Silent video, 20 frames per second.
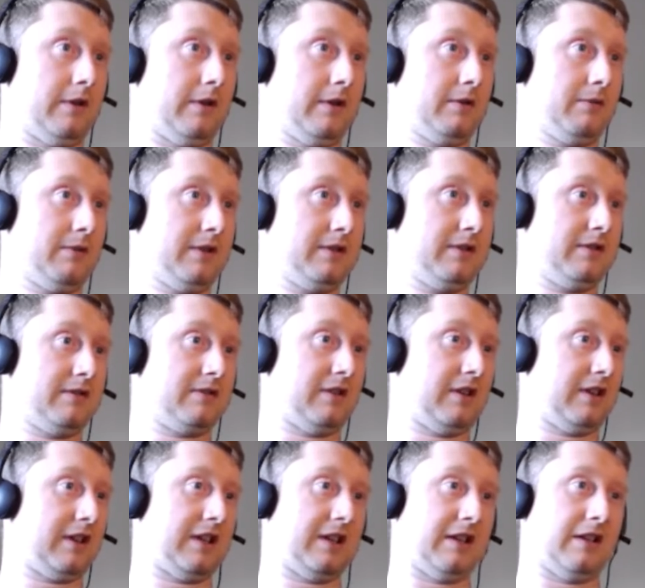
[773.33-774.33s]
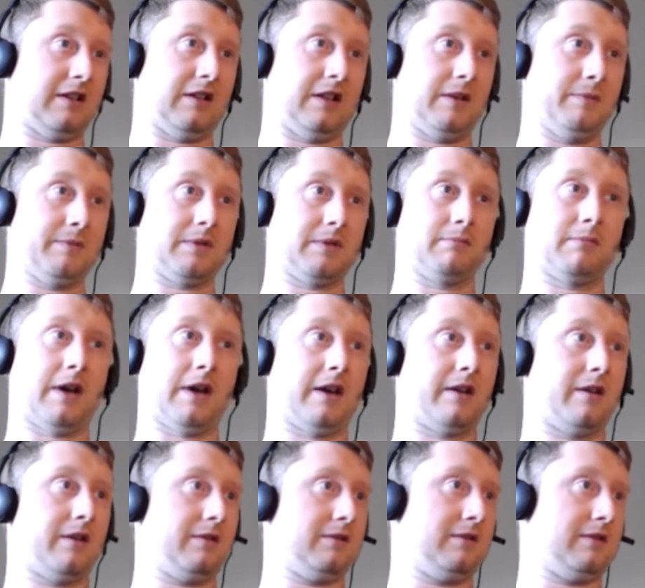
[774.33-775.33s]
order. Otherwise you start getting clumps and
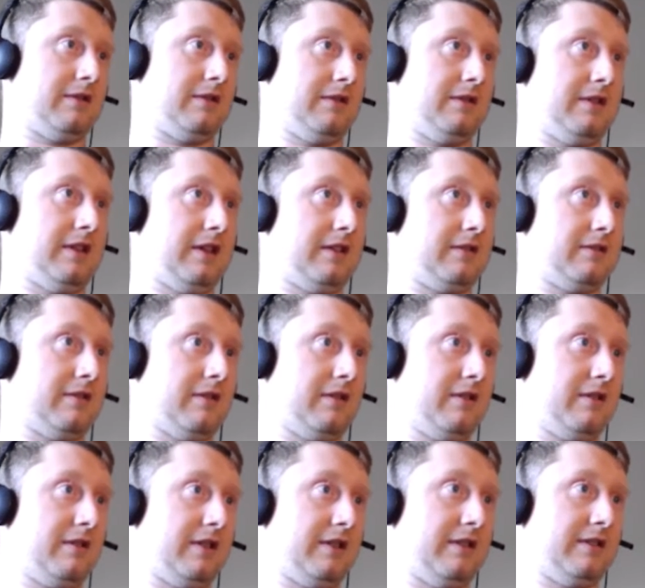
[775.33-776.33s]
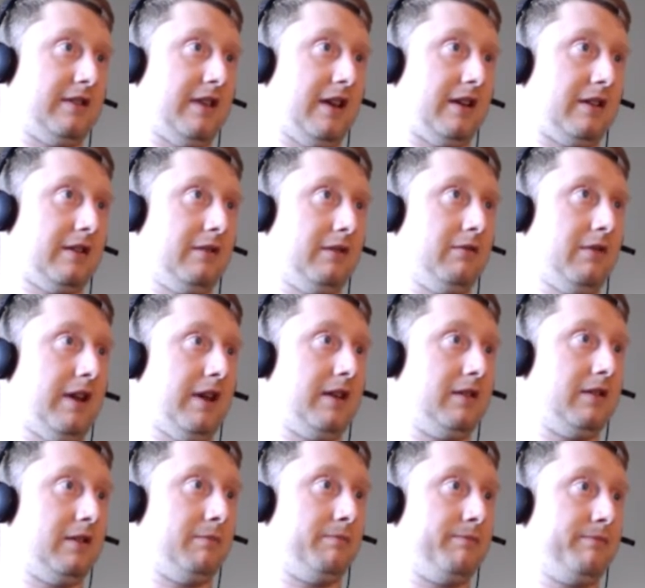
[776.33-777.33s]
patterns and things aren't exactly
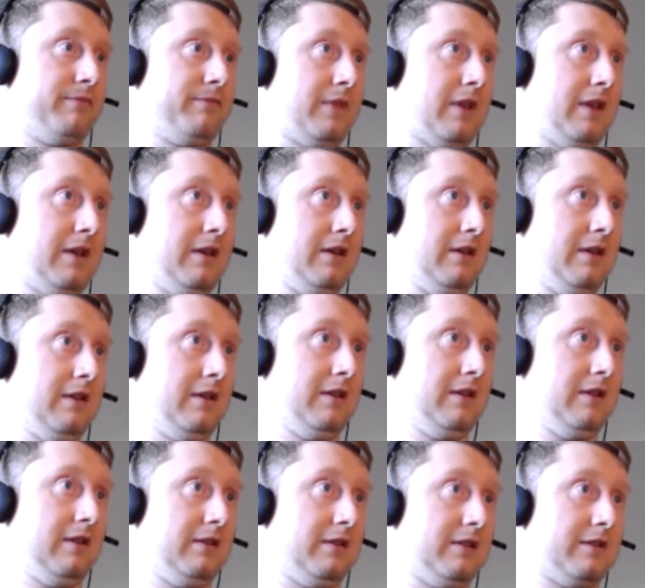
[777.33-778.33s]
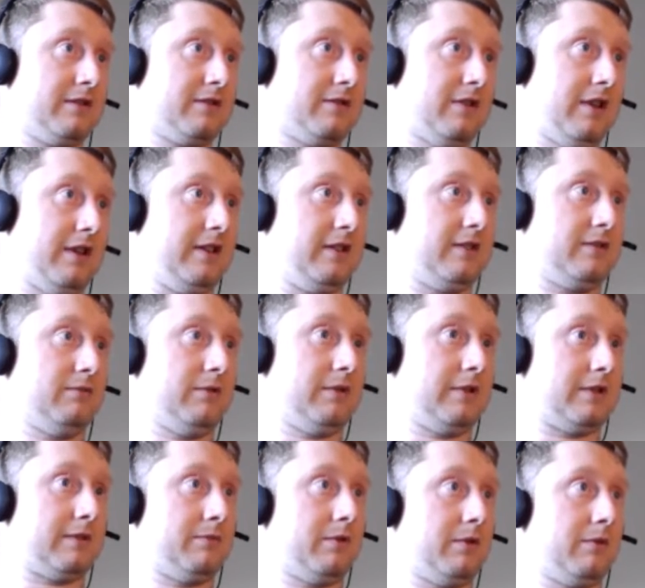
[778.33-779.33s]
random. Let's try this
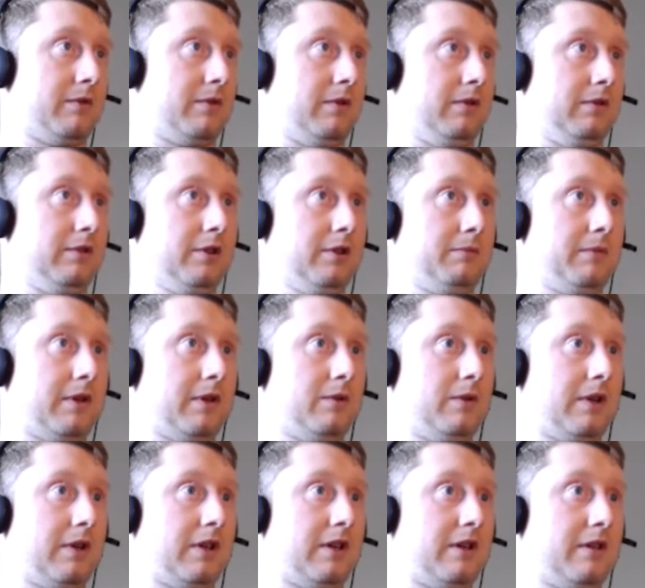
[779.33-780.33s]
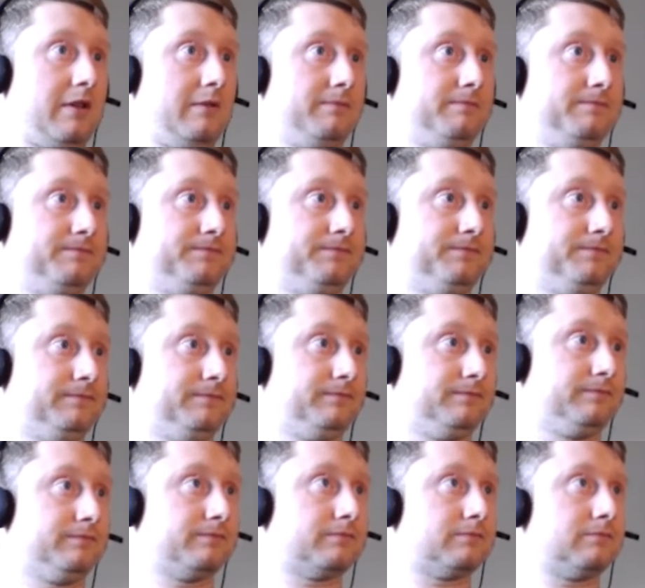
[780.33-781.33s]
once more. We'll go a little bit quicker.
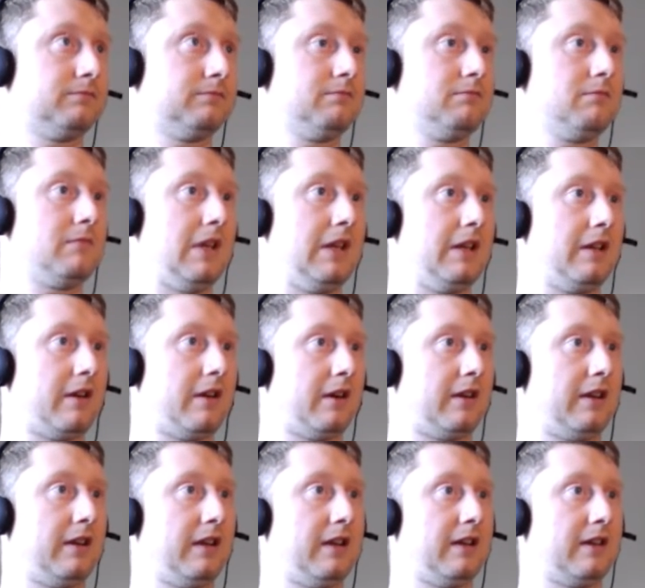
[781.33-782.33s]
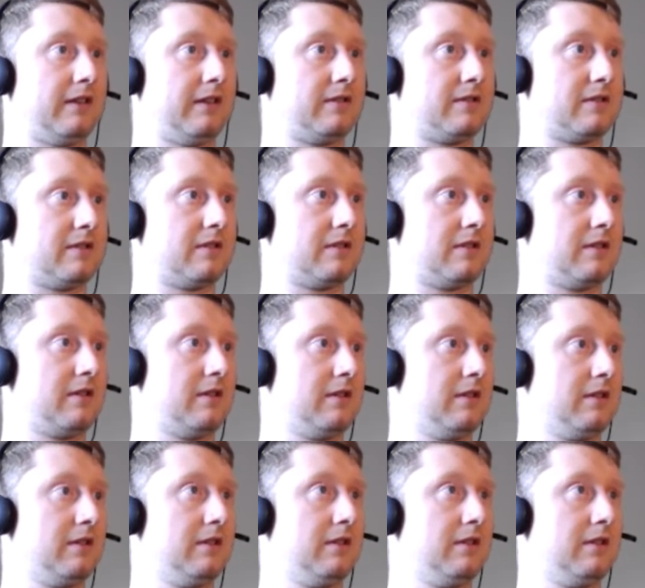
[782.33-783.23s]
Get our kings